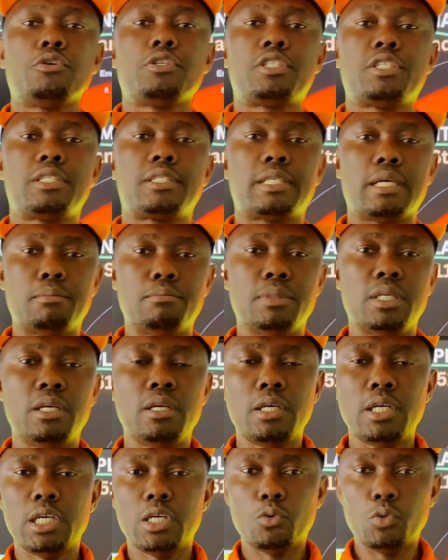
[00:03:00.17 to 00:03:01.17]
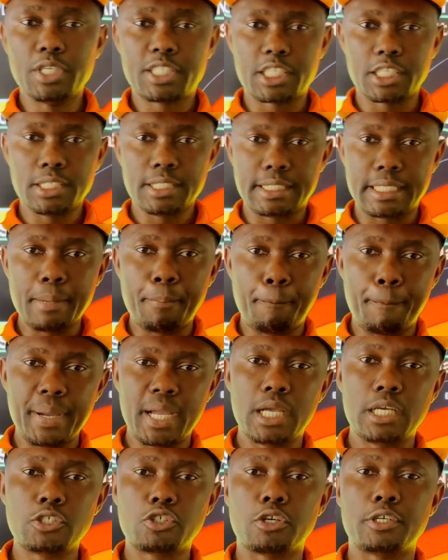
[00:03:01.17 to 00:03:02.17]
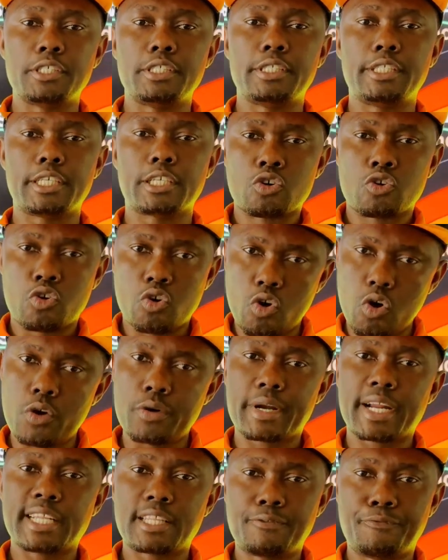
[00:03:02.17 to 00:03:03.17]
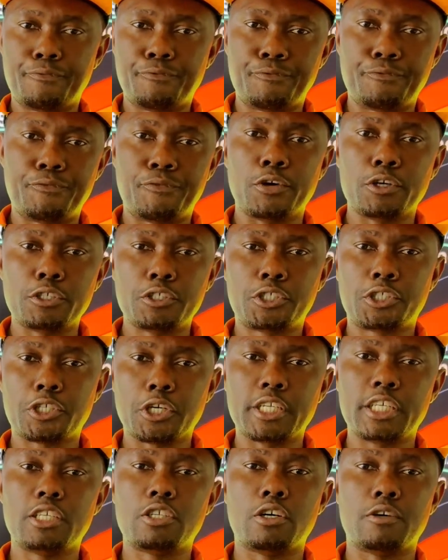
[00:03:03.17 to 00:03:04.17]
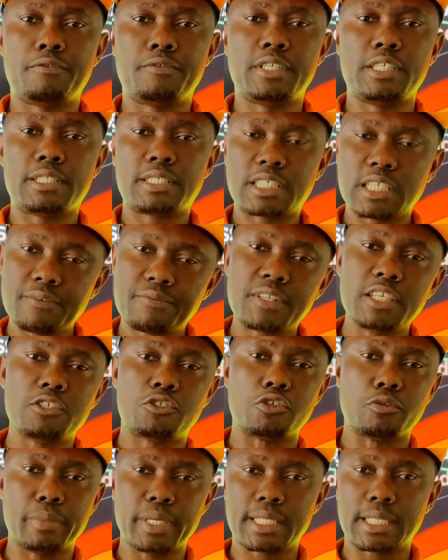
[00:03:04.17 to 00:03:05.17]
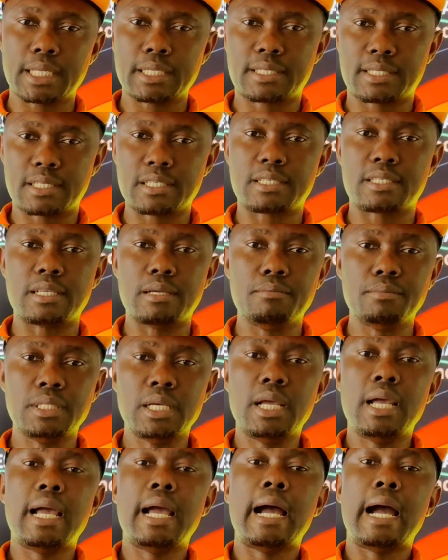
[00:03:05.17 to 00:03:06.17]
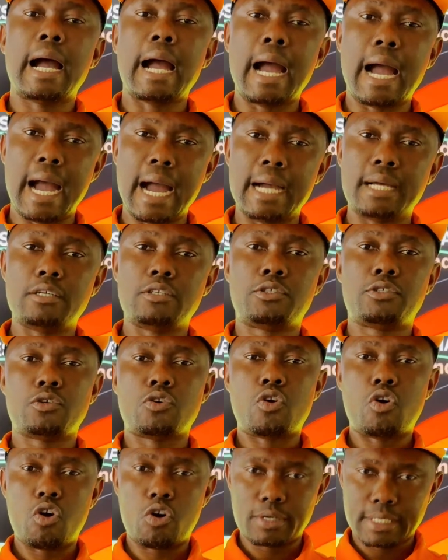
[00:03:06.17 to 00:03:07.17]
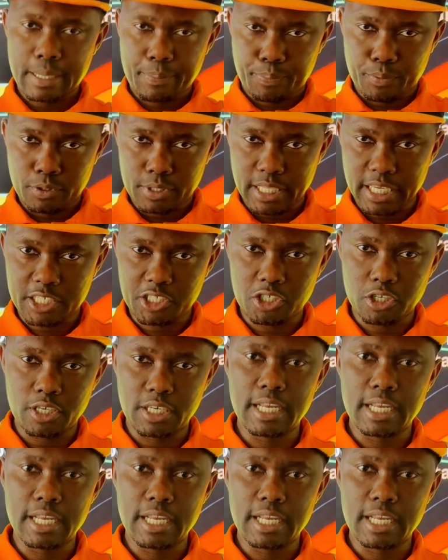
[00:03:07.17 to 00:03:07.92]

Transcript: system, which depends on the correct functioning of the safety instrumented system and other protection